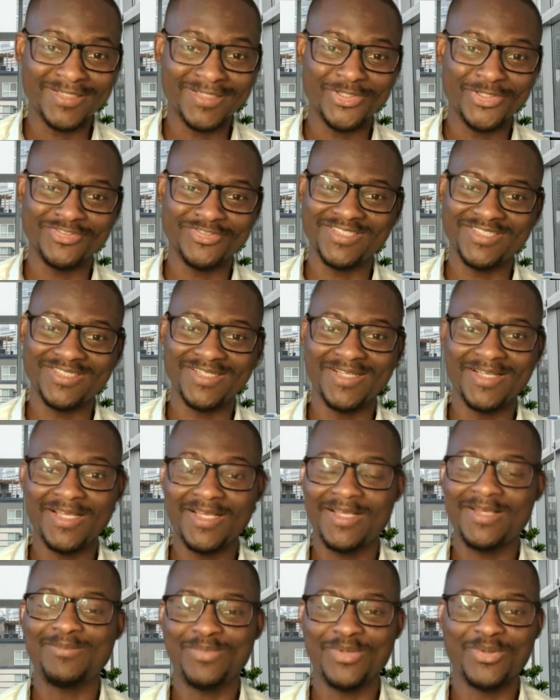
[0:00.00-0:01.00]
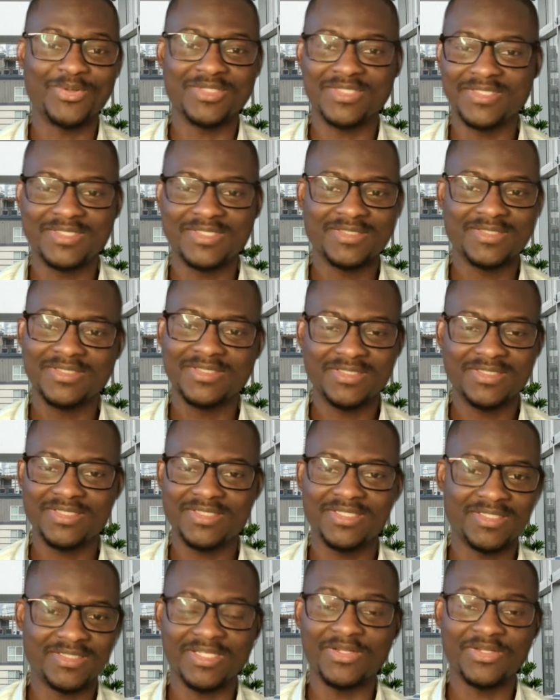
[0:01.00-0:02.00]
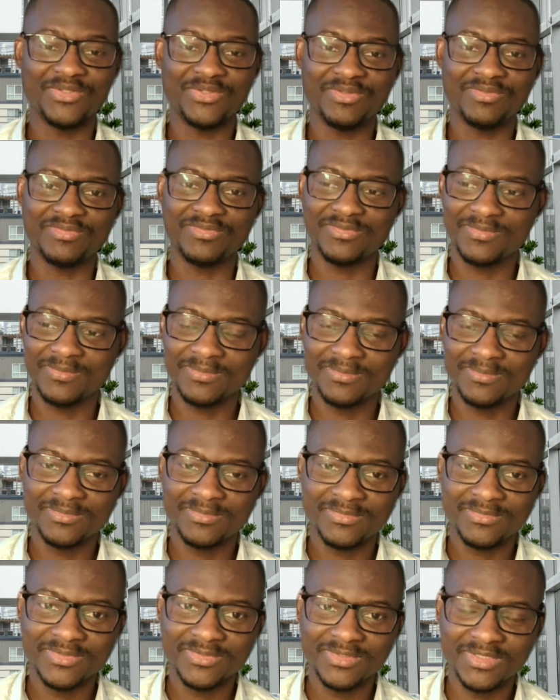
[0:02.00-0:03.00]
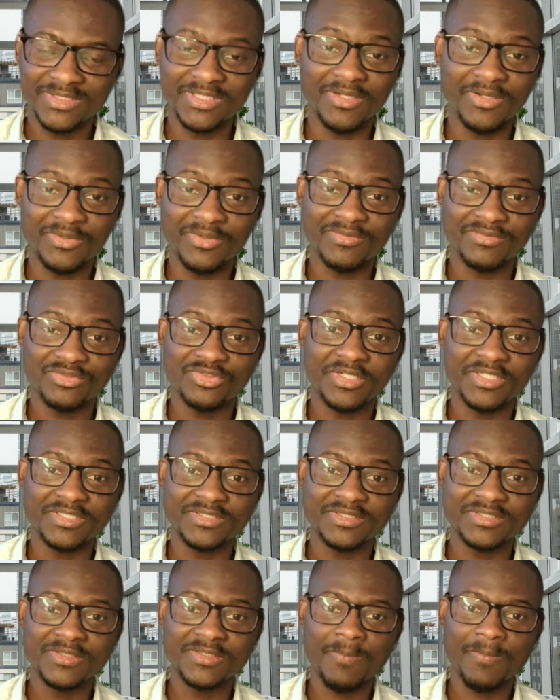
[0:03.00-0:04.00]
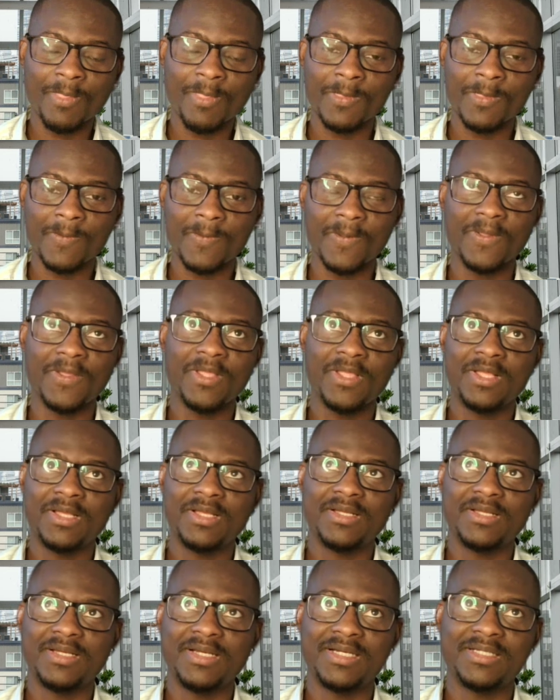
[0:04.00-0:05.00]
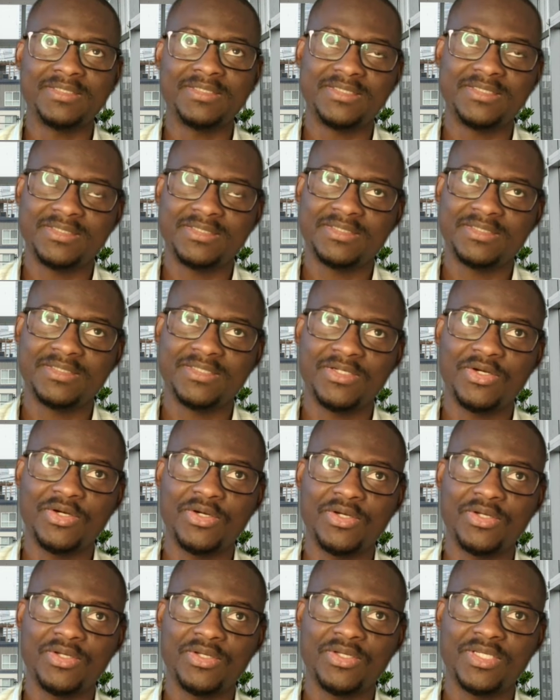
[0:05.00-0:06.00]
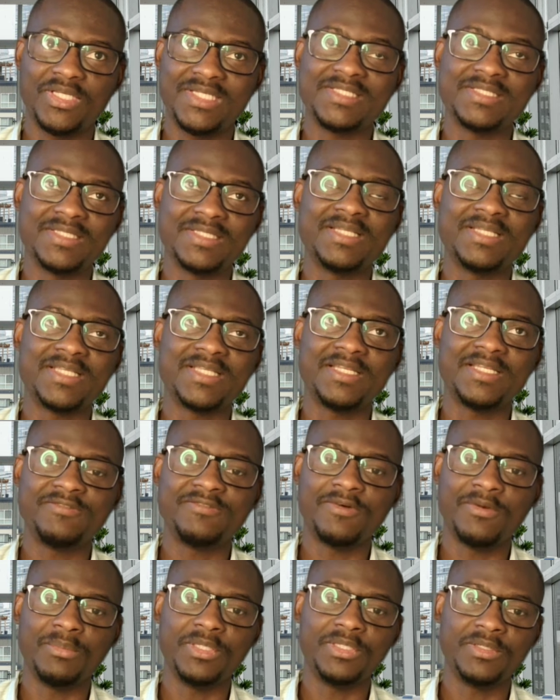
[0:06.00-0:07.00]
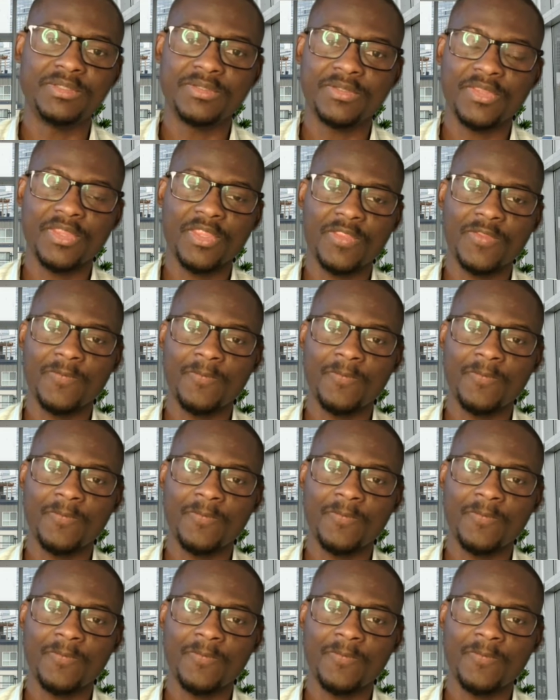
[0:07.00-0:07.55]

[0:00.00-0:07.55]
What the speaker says: at the end of the day, because it's a lot of stress. Okay. And incidentally for me,